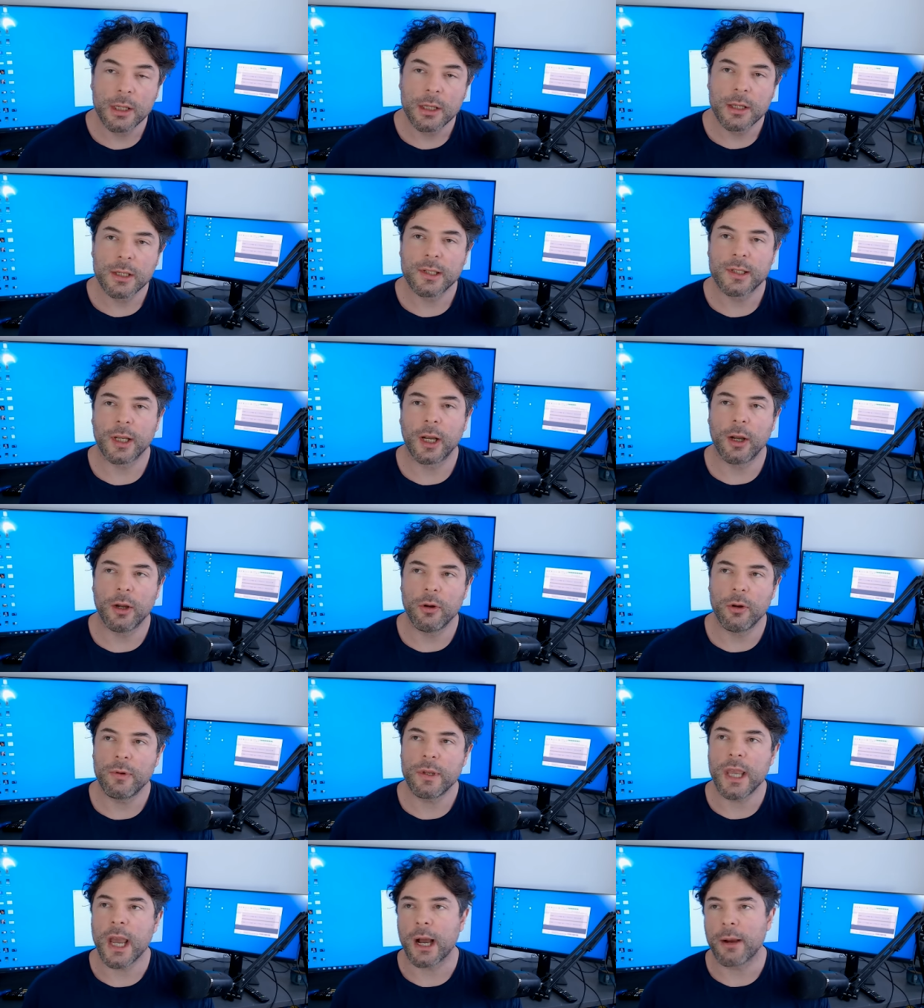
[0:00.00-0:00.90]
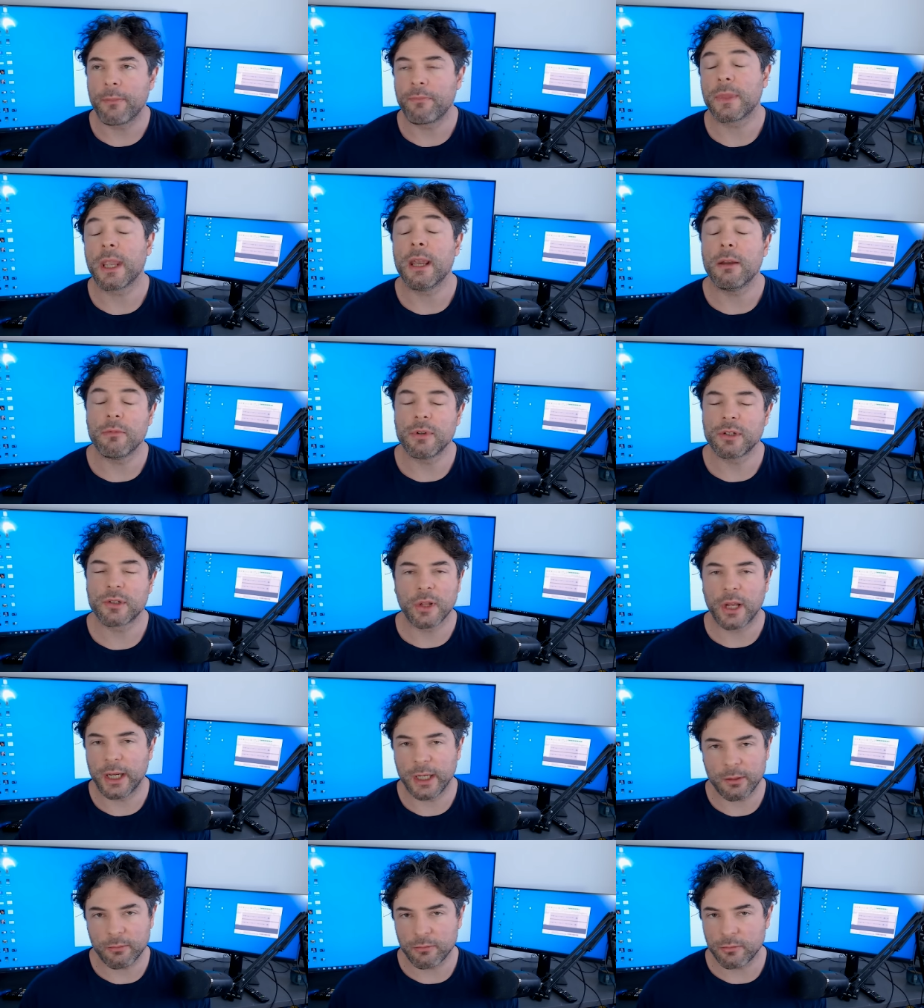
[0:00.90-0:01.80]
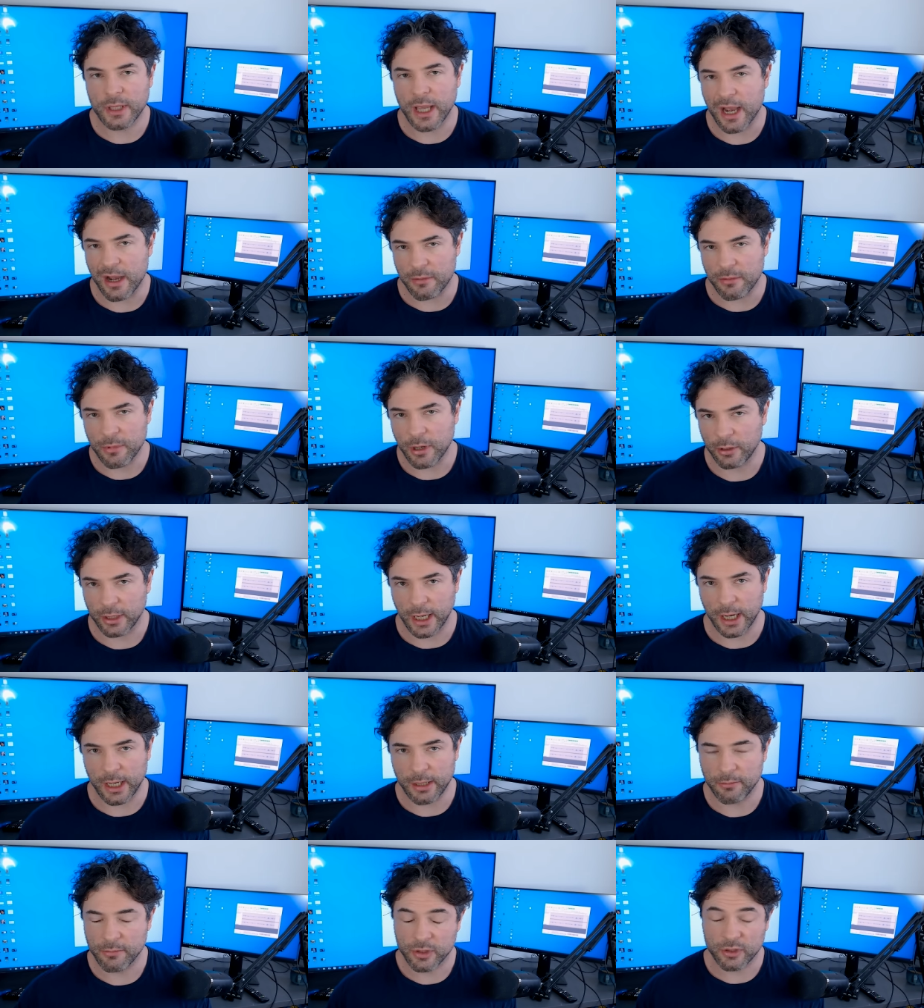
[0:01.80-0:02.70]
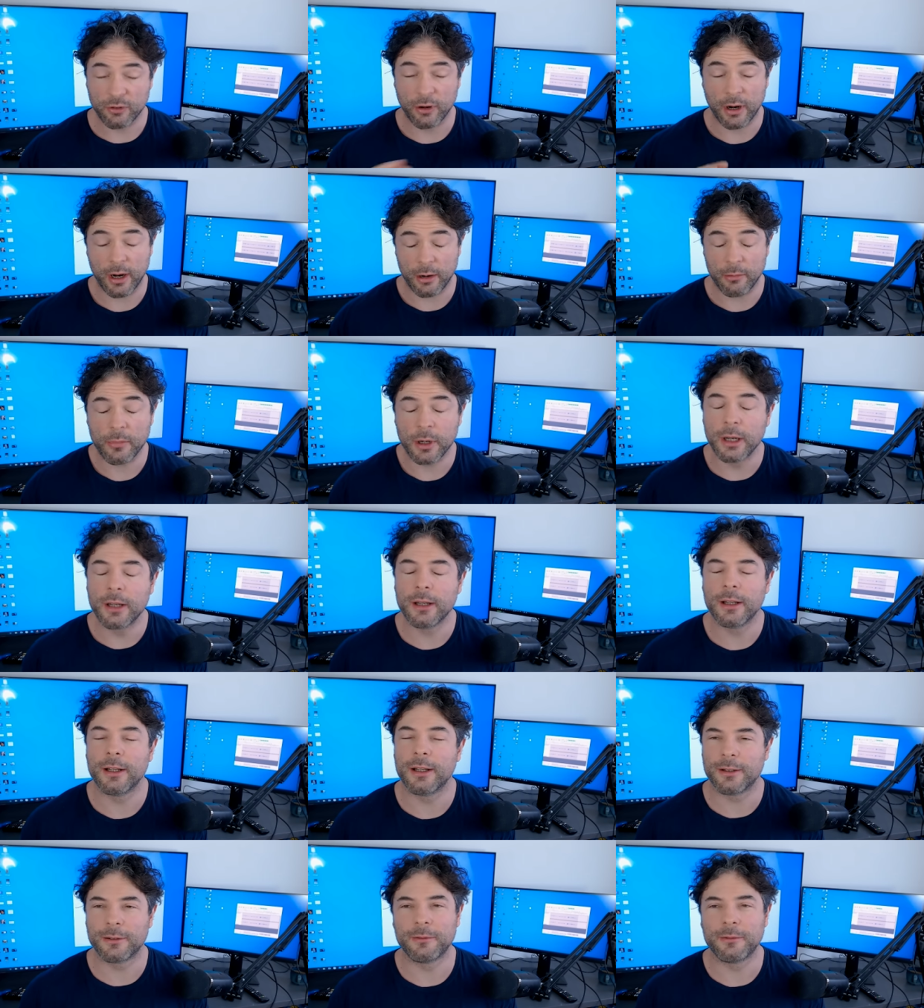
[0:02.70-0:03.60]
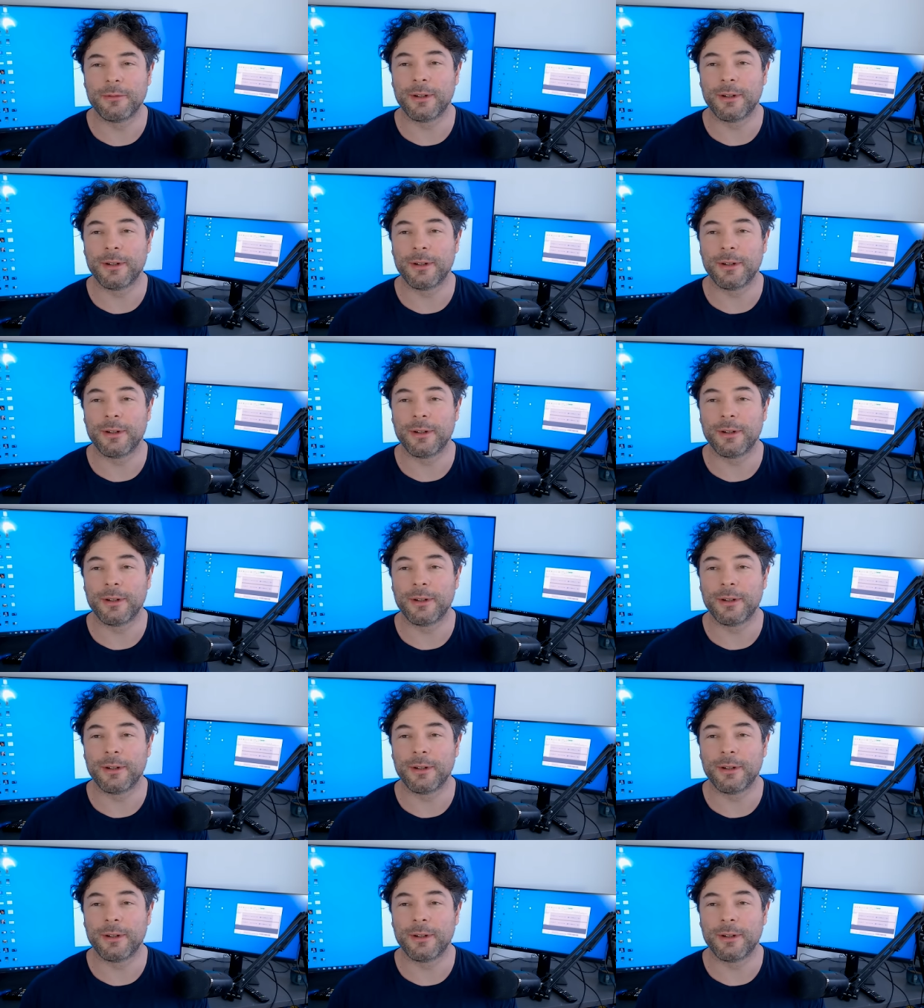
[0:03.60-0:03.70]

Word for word: So yeah, it was like yeah, okay, screw it,